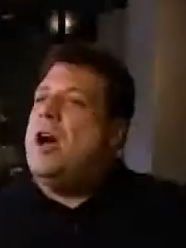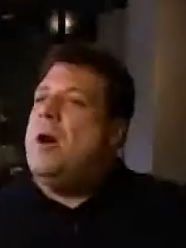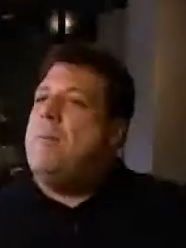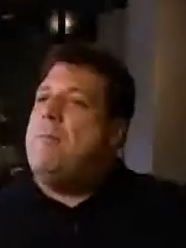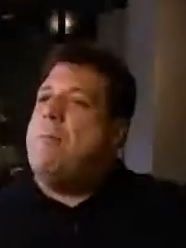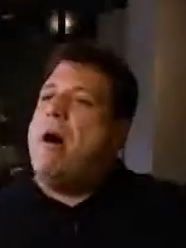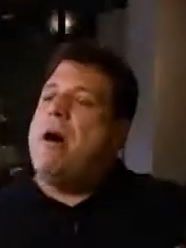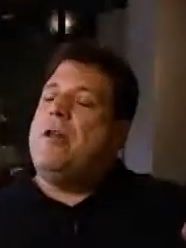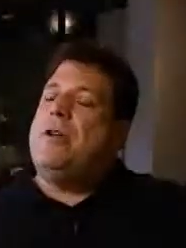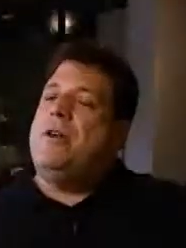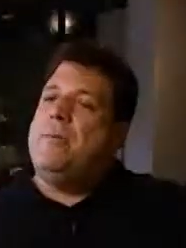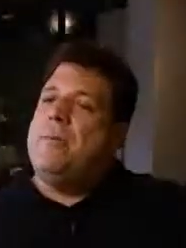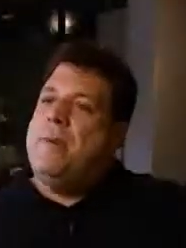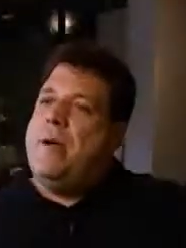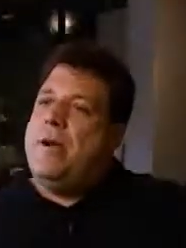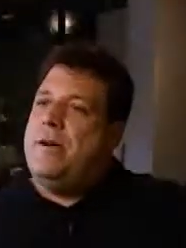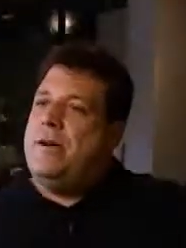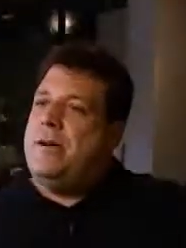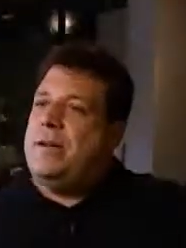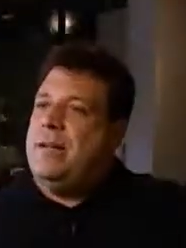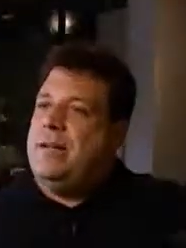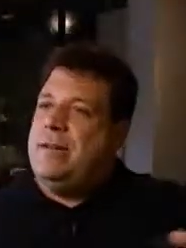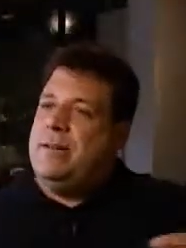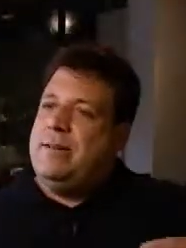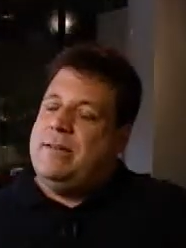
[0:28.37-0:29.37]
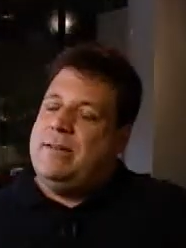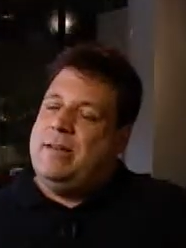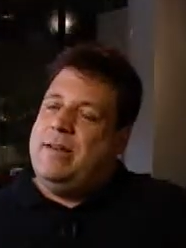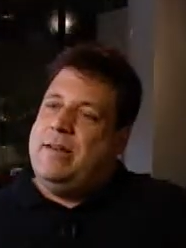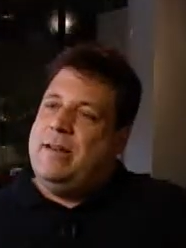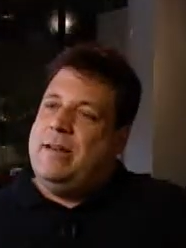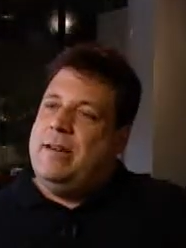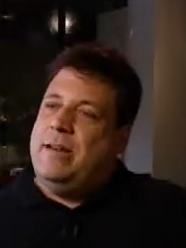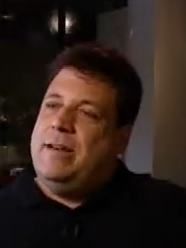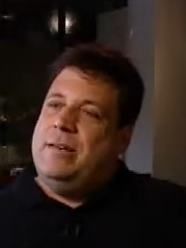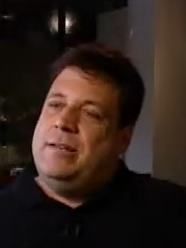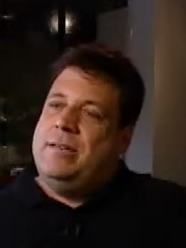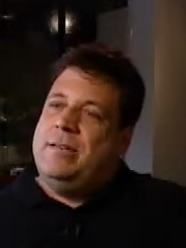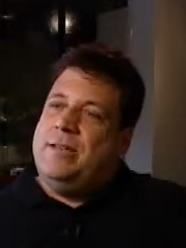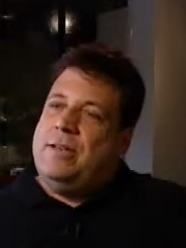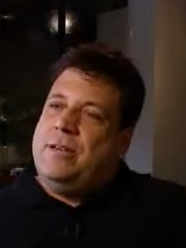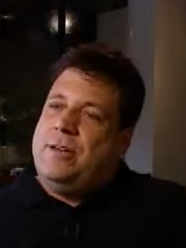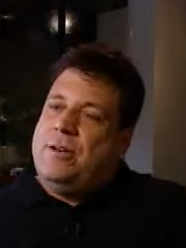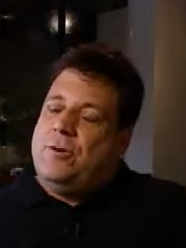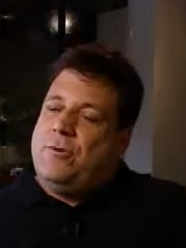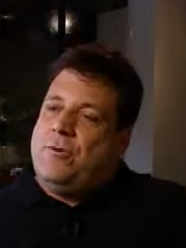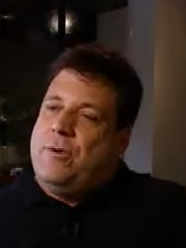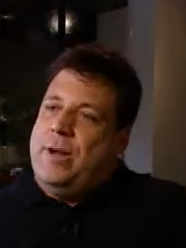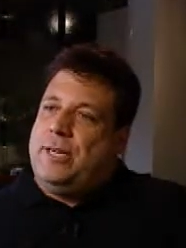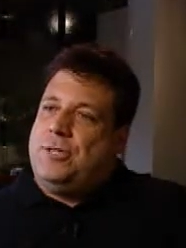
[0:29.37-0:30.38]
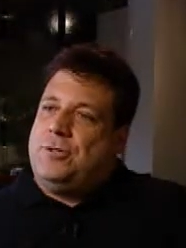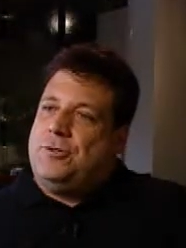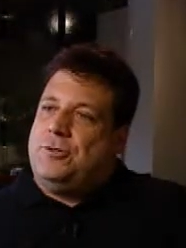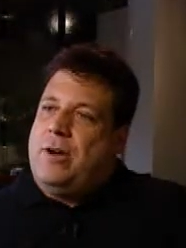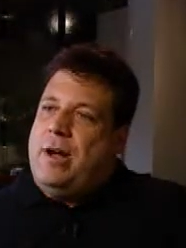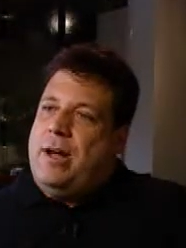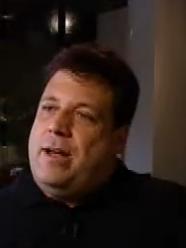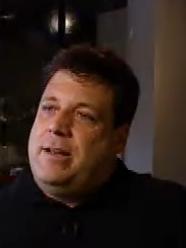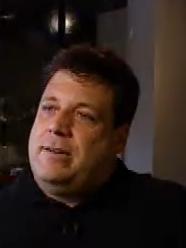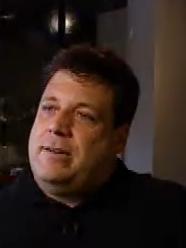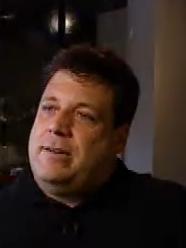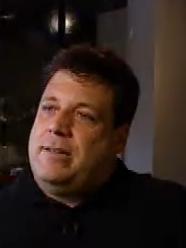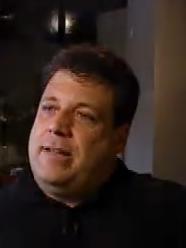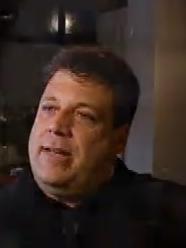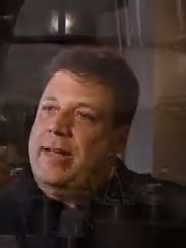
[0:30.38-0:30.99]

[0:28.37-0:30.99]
a modern American uh, restaurant